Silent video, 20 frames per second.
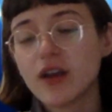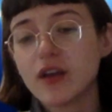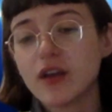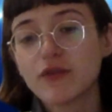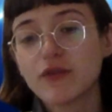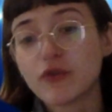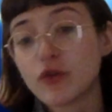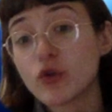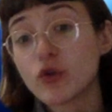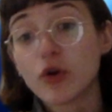
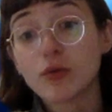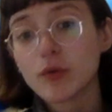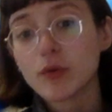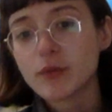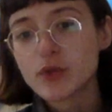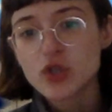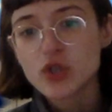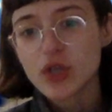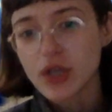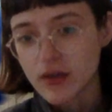for normal
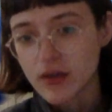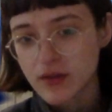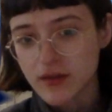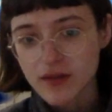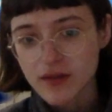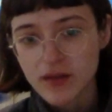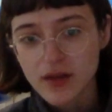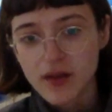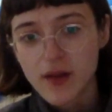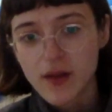
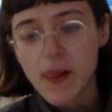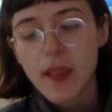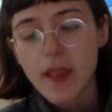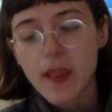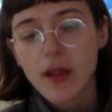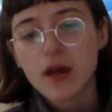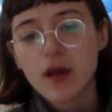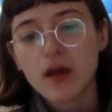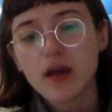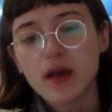machines.
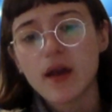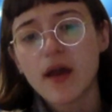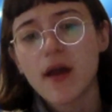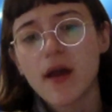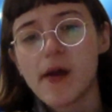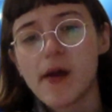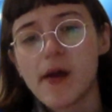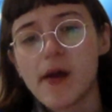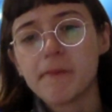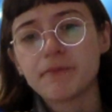
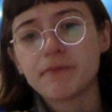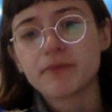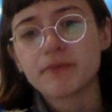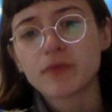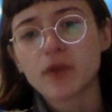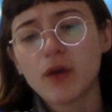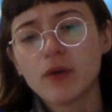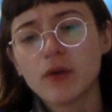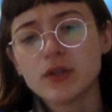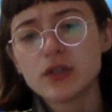
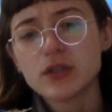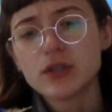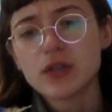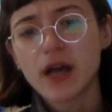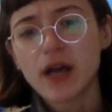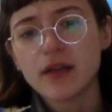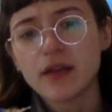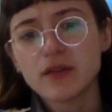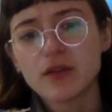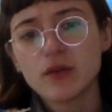I wanted to
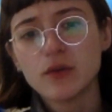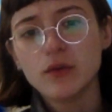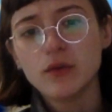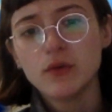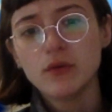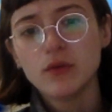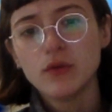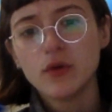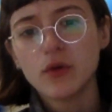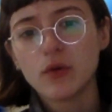ask
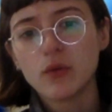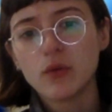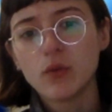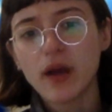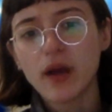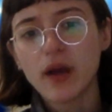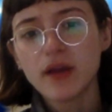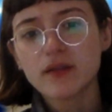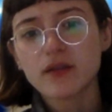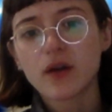you,
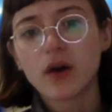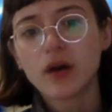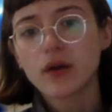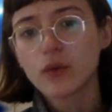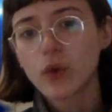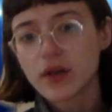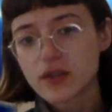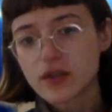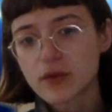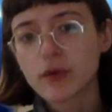why is quantum